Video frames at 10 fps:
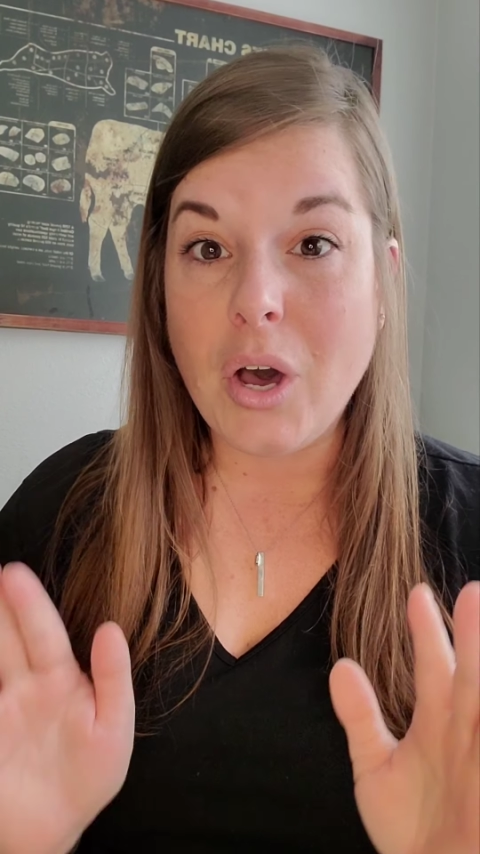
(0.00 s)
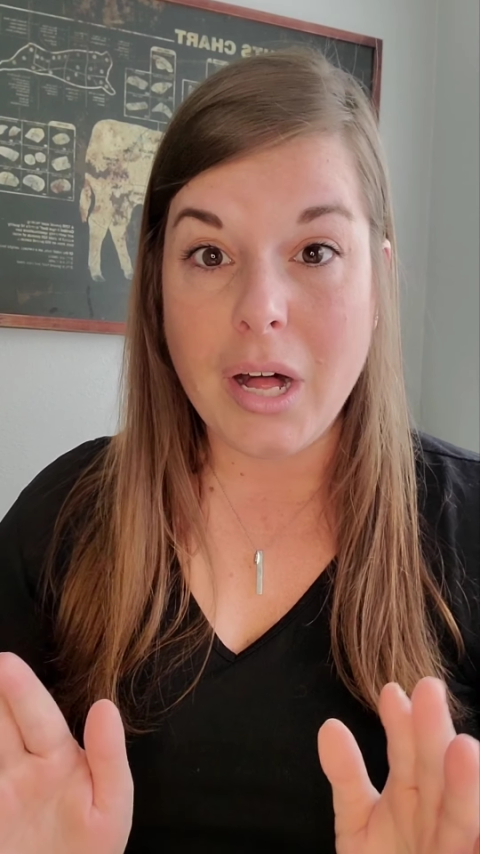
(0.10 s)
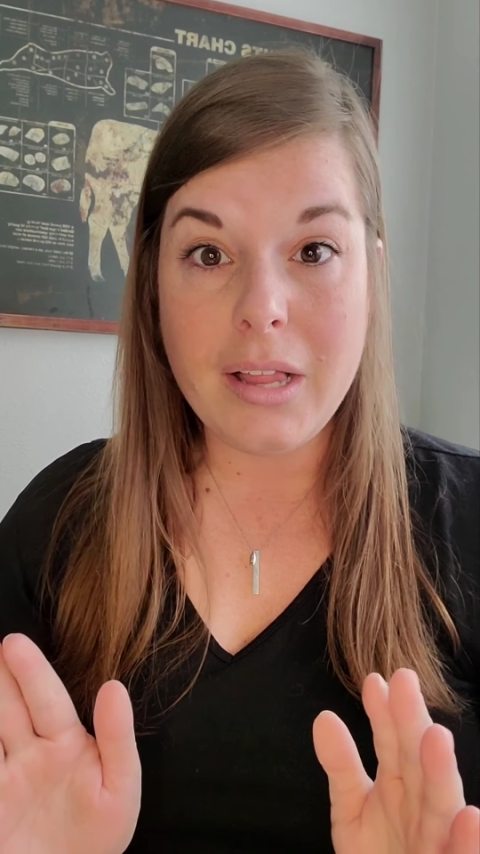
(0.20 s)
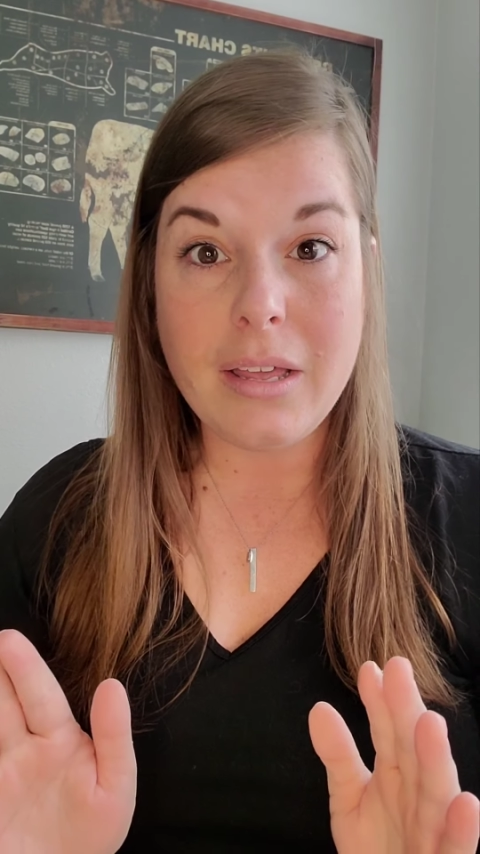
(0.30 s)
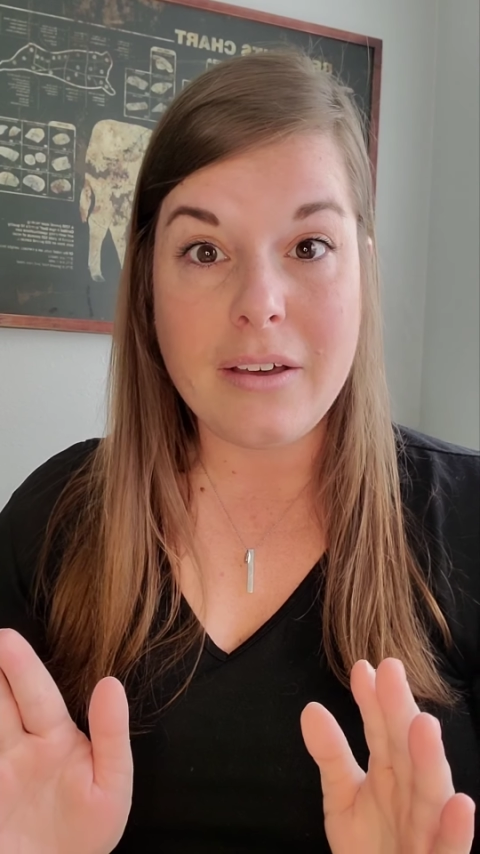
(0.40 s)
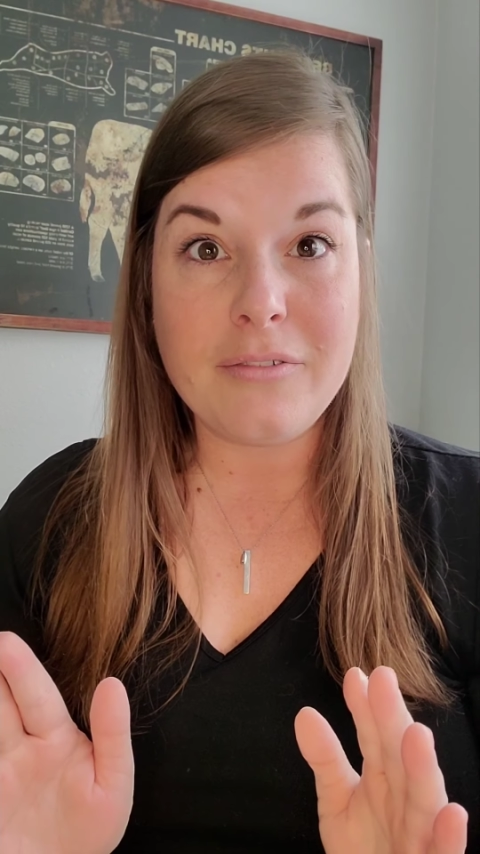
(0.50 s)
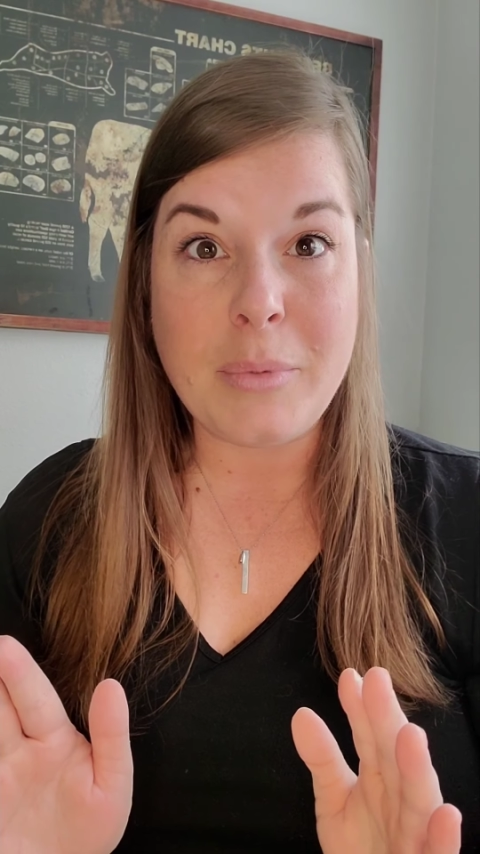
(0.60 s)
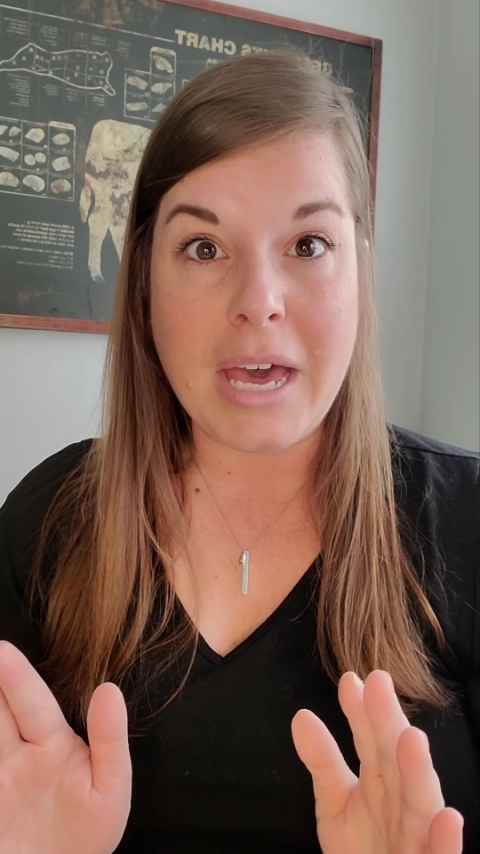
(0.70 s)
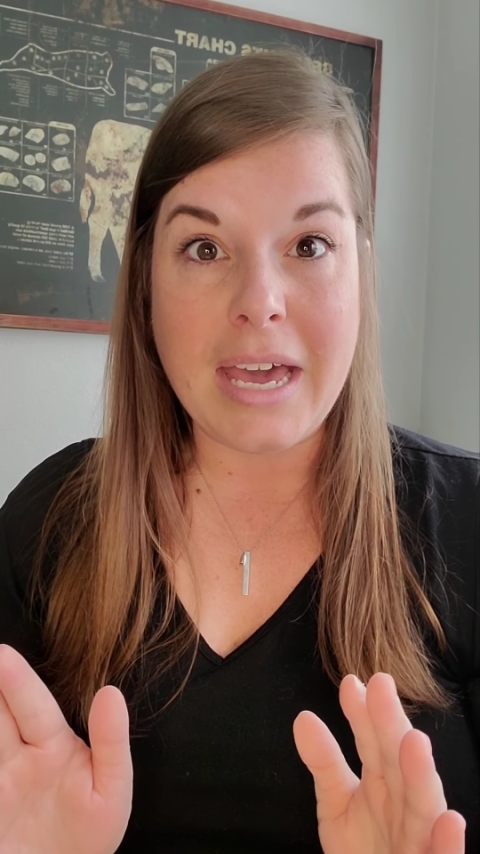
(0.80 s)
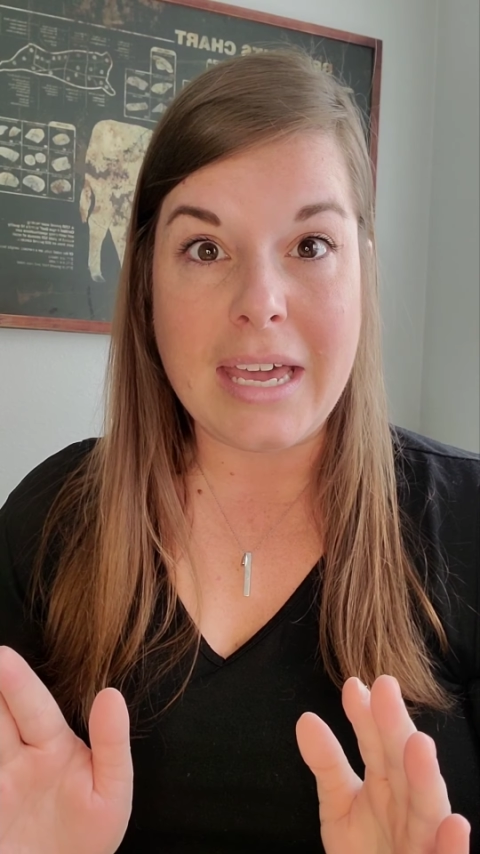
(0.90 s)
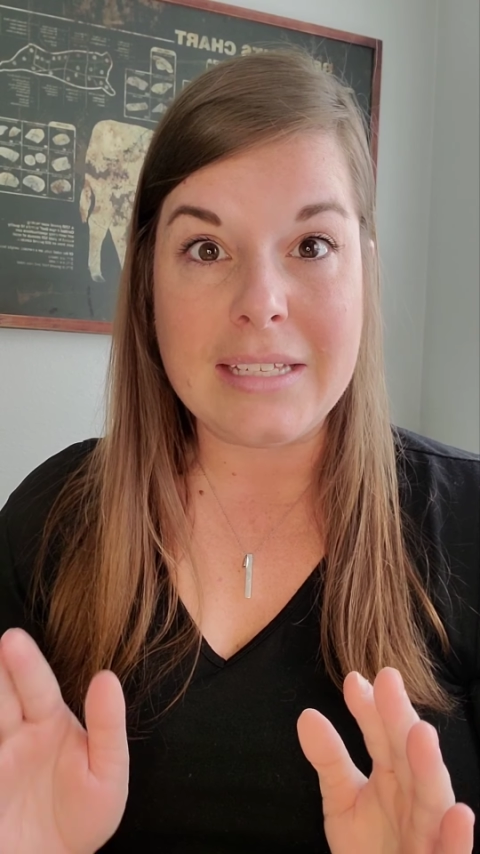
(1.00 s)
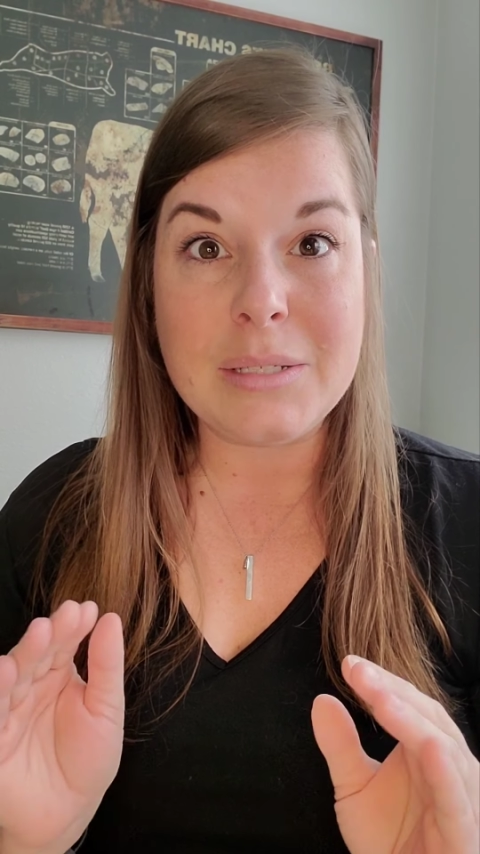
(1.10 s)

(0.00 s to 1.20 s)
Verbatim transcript: all of my